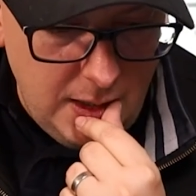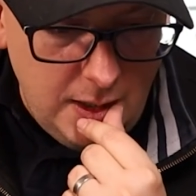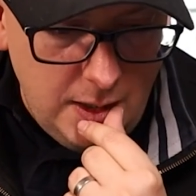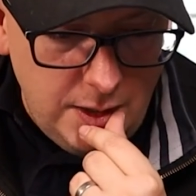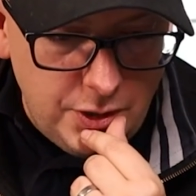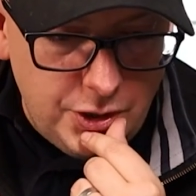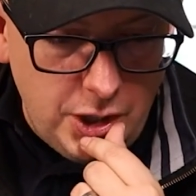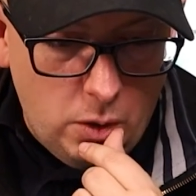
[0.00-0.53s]

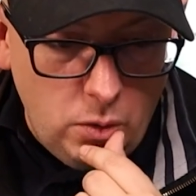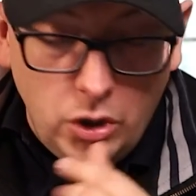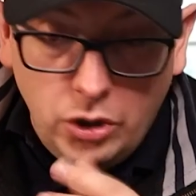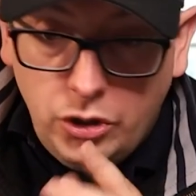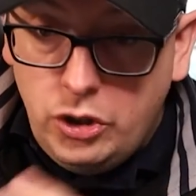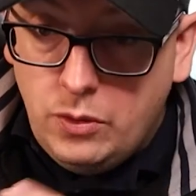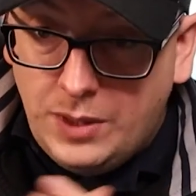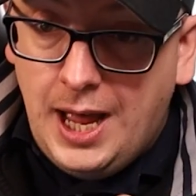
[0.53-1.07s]
So
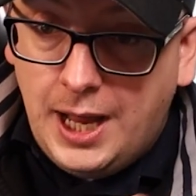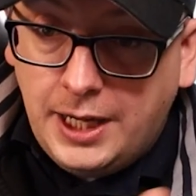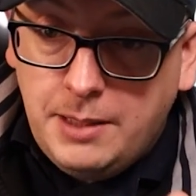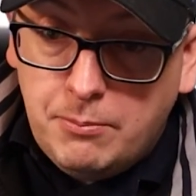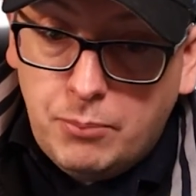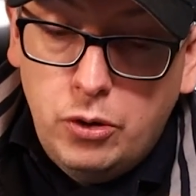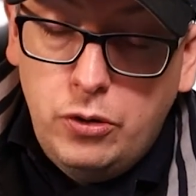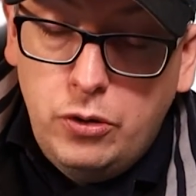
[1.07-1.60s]
you can
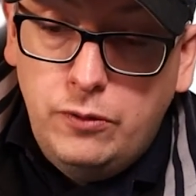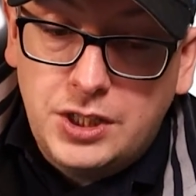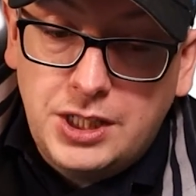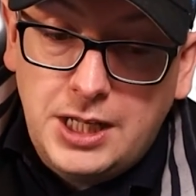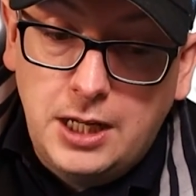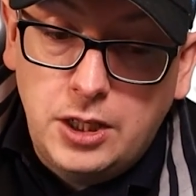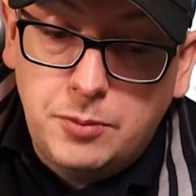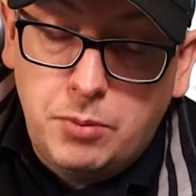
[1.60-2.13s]
improve a
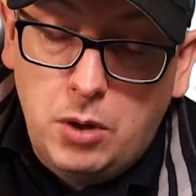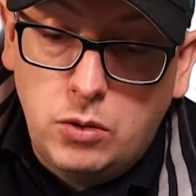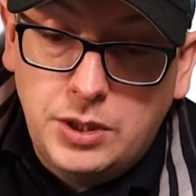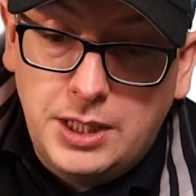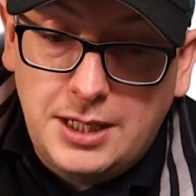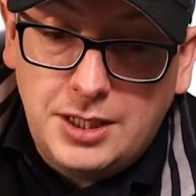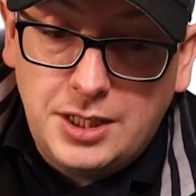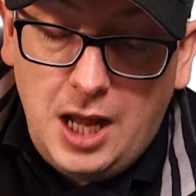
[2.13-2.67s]
sales
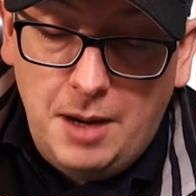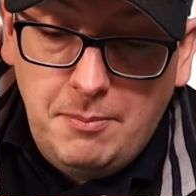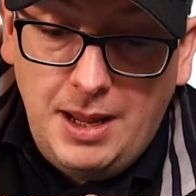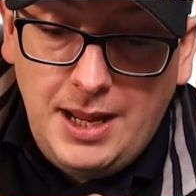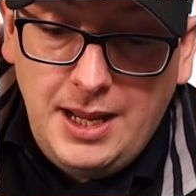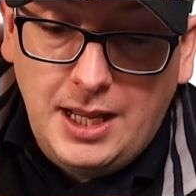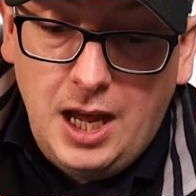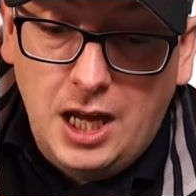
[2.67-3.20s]
process and
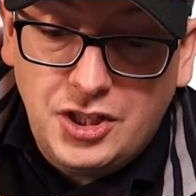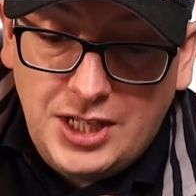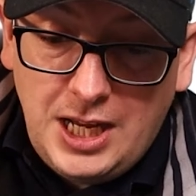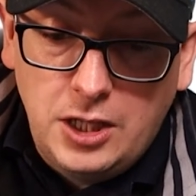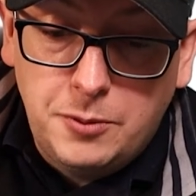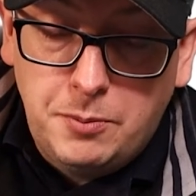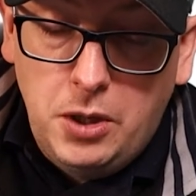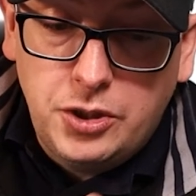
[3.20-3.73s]
make a
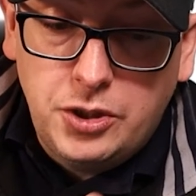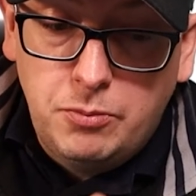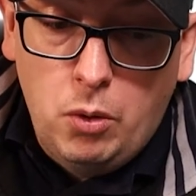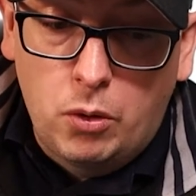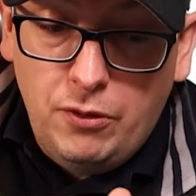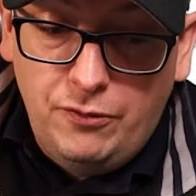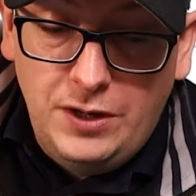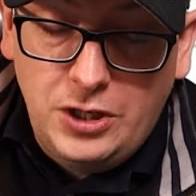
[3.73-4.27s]
salesperson more
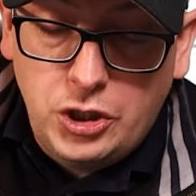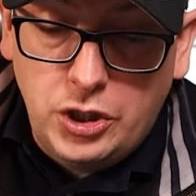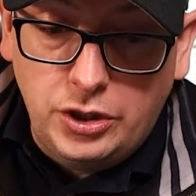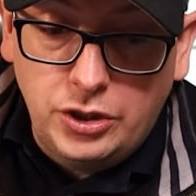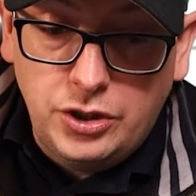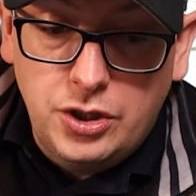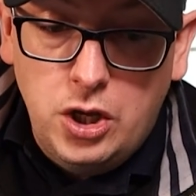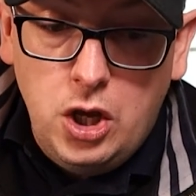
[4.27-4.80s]

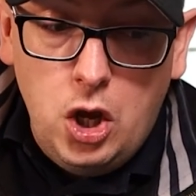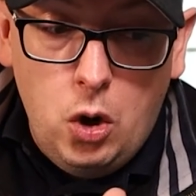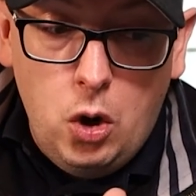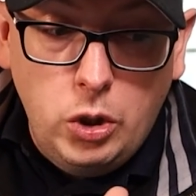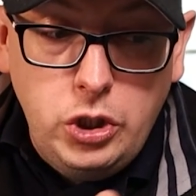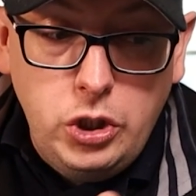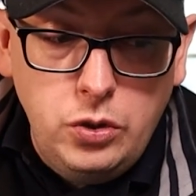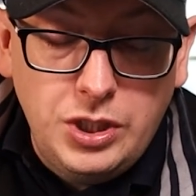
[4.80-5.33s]
efficient
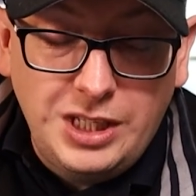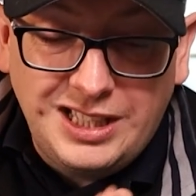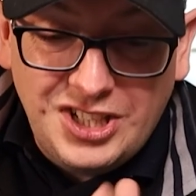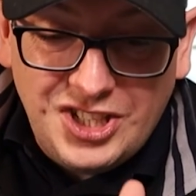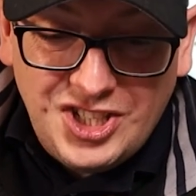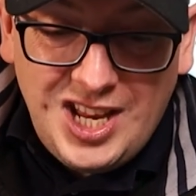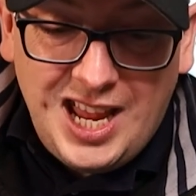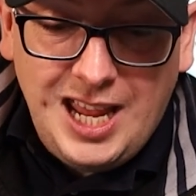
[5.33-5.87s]
using the
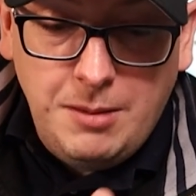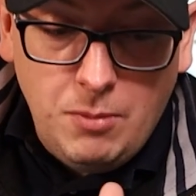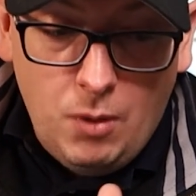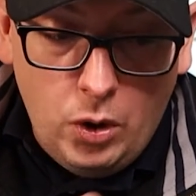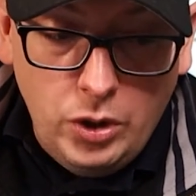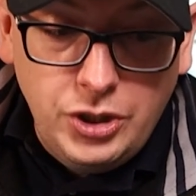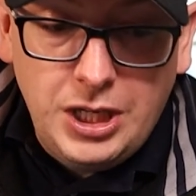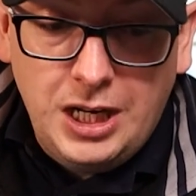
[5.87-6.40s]
same
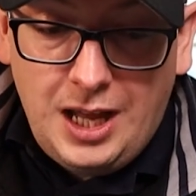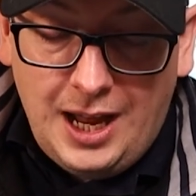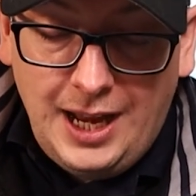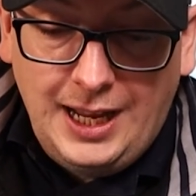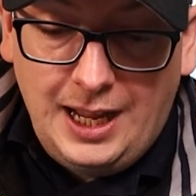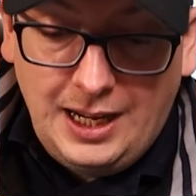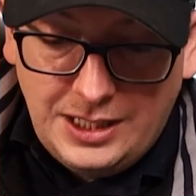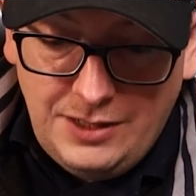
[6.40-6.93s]
underlying
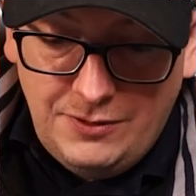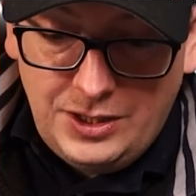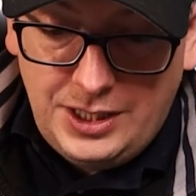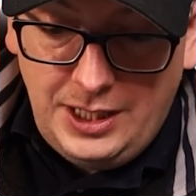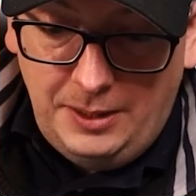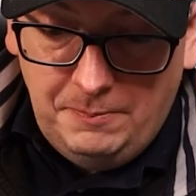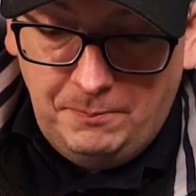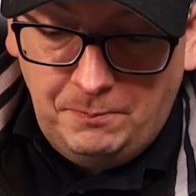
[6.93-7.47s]
activity.